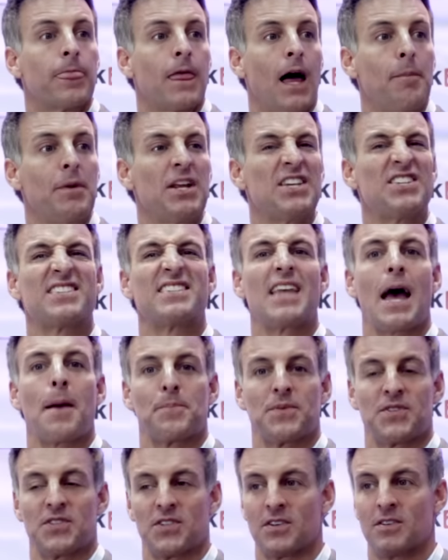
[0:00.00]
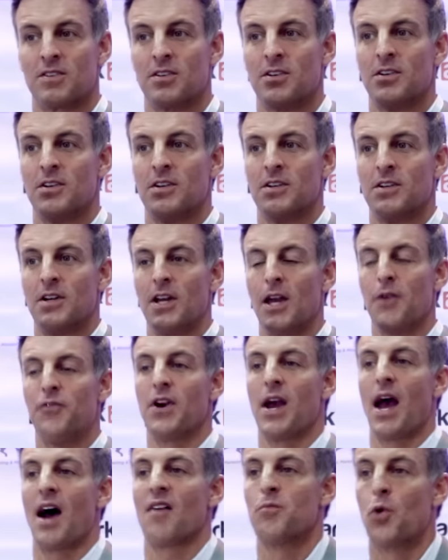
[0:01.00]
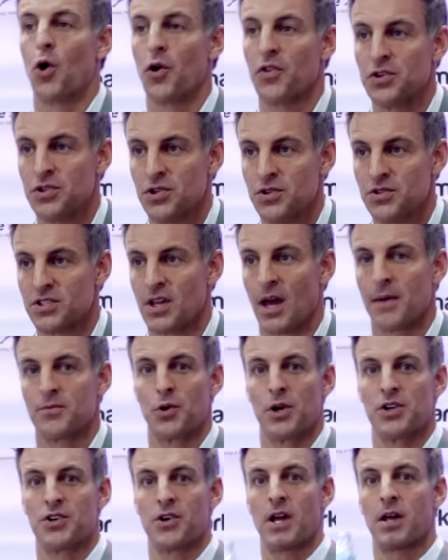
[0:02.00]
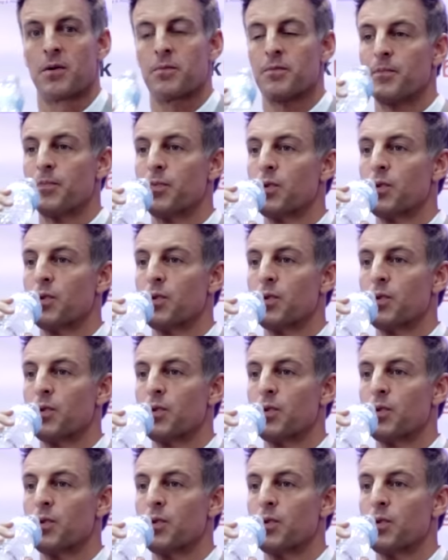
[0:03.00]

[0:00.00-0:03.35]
How many steps? If you have more than 2 steps, raise your hand.